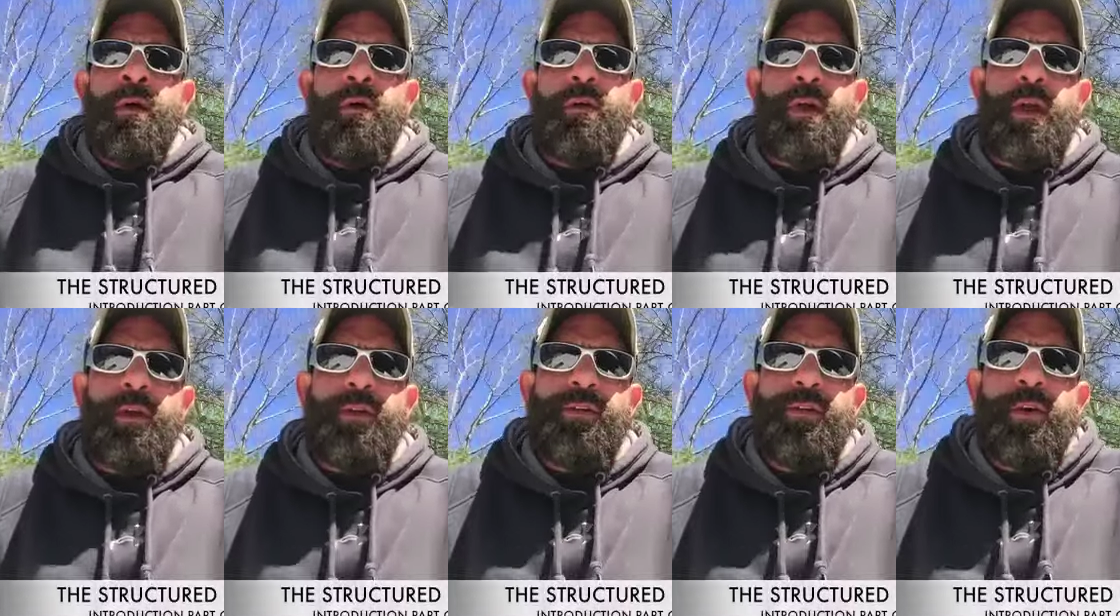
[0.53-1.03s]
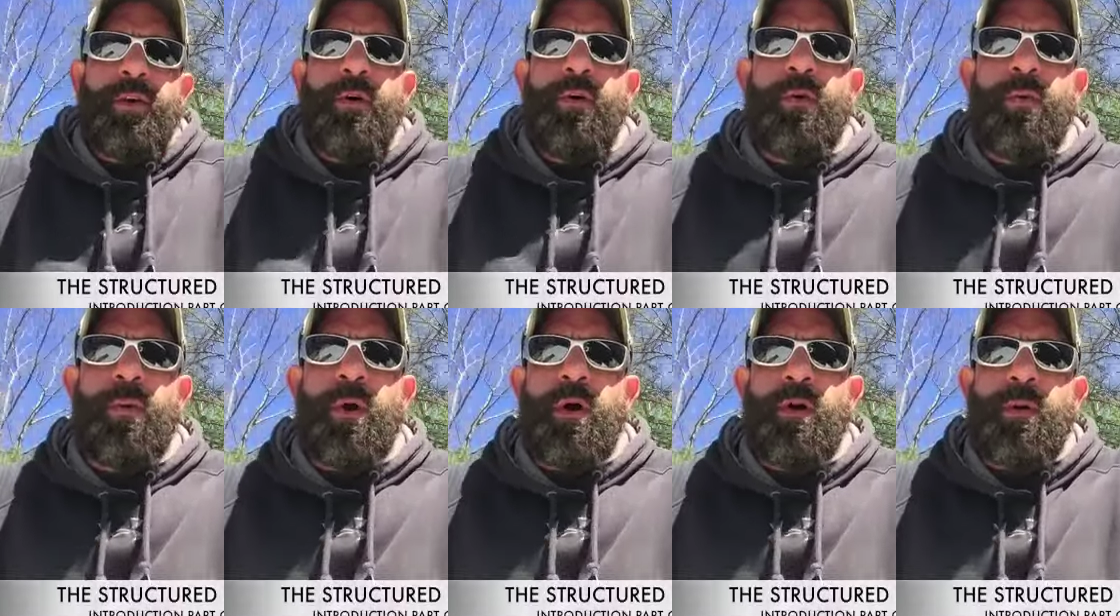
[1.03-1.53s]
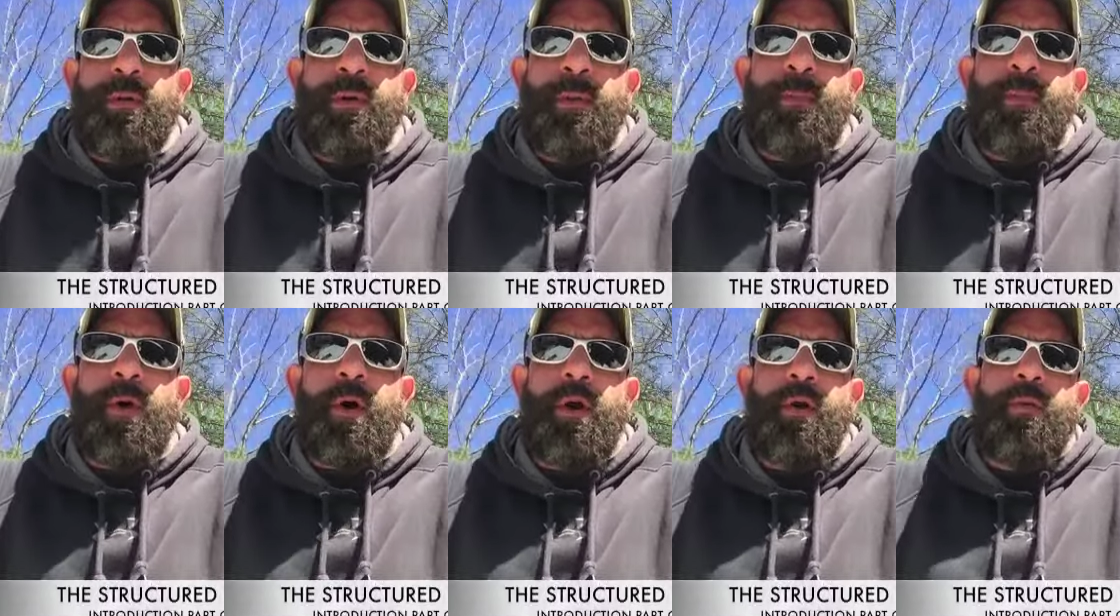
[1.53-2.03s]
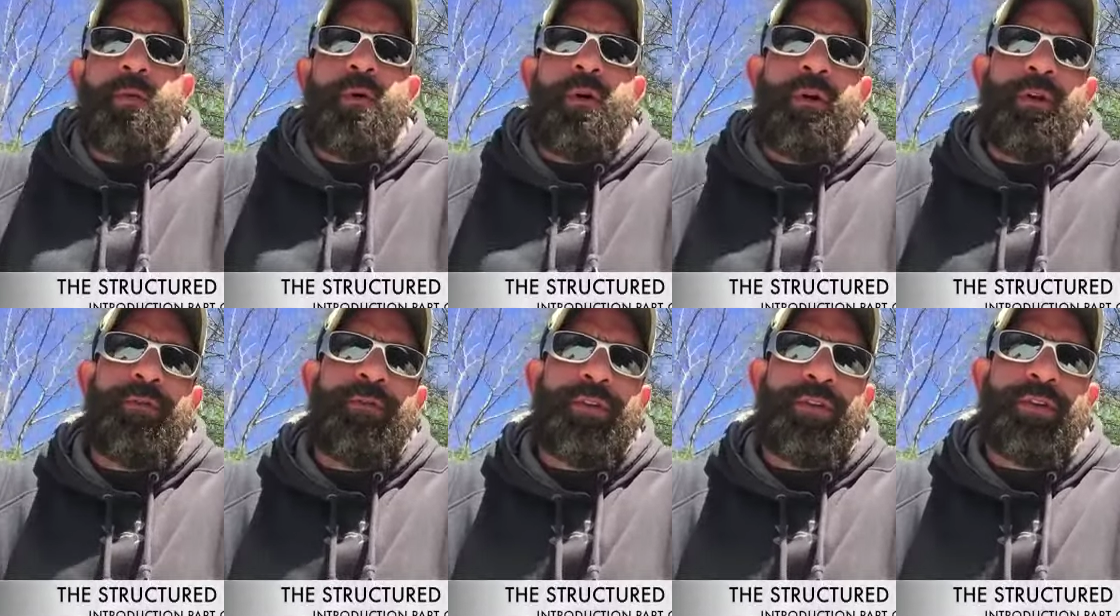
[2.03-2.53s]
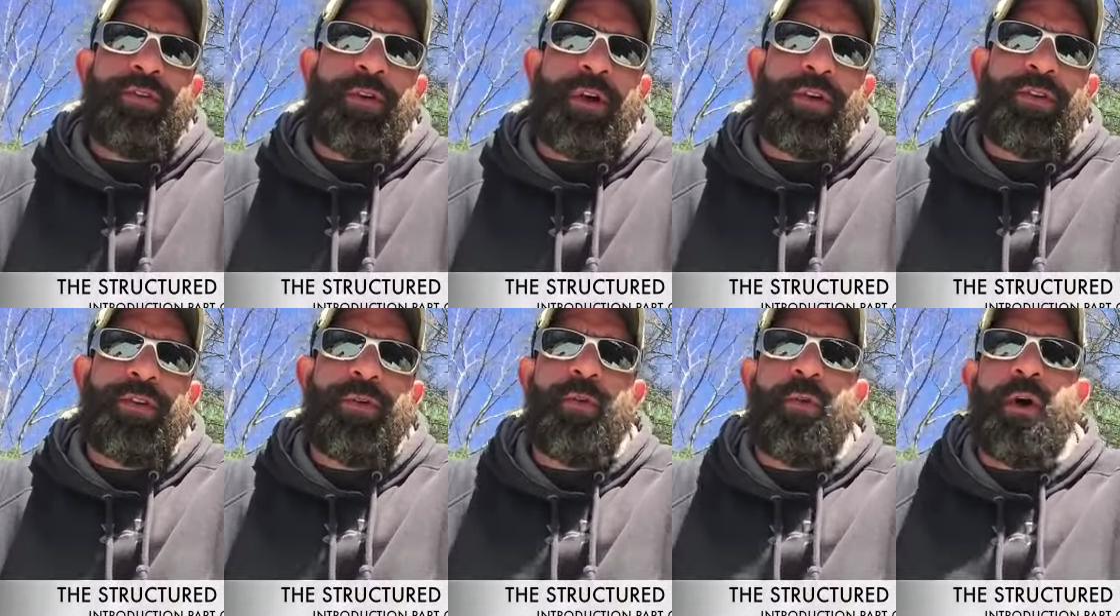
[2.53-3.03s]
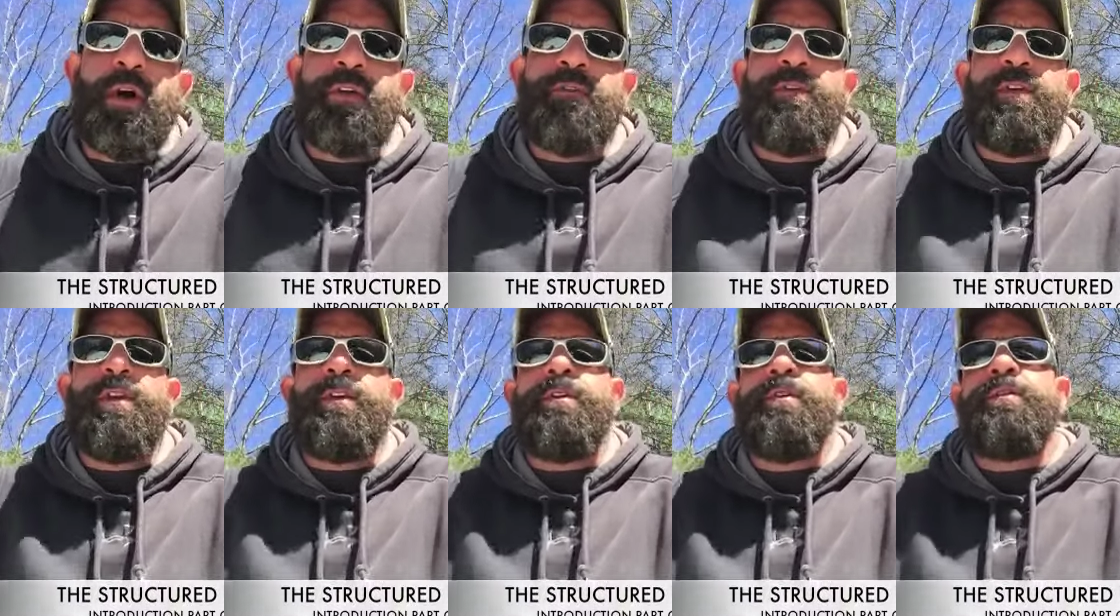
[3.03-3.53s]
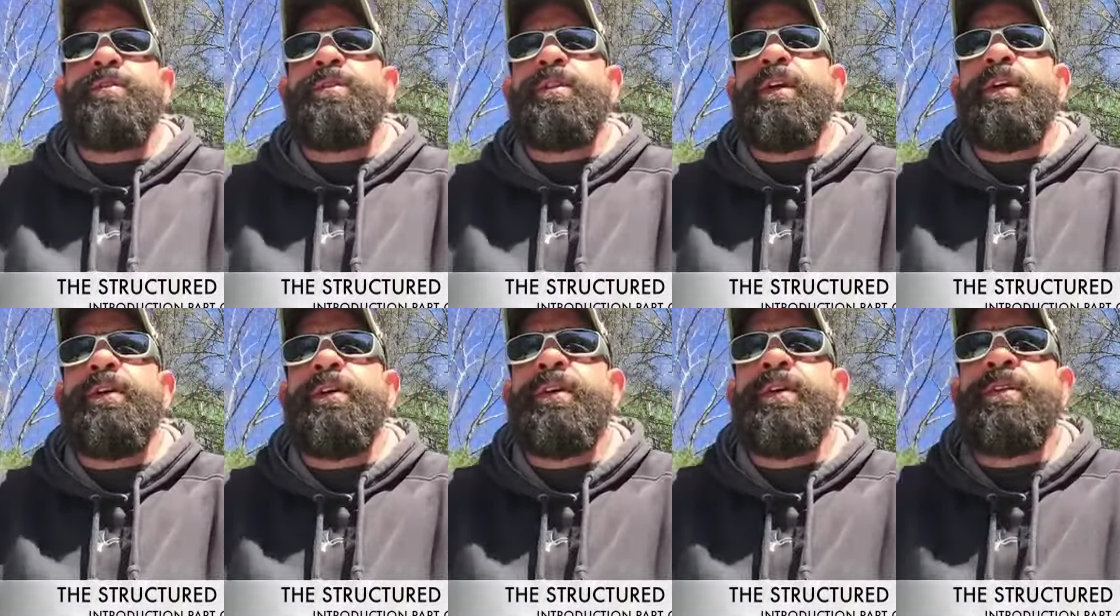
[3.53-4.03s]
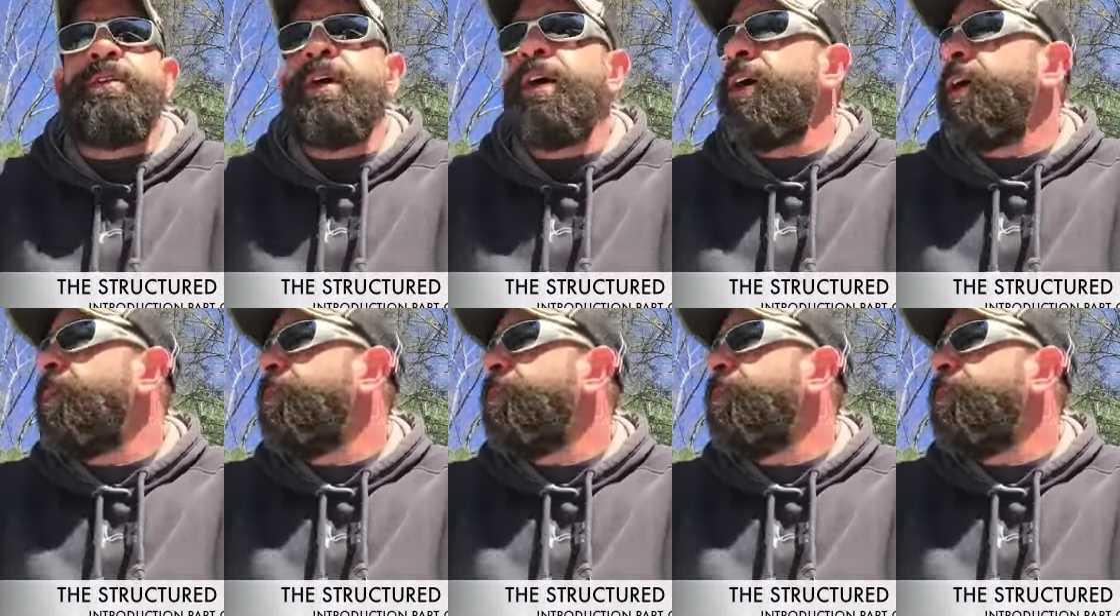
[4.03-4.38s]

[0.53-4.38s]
Okay, so welcome to part one of the structured walk video series.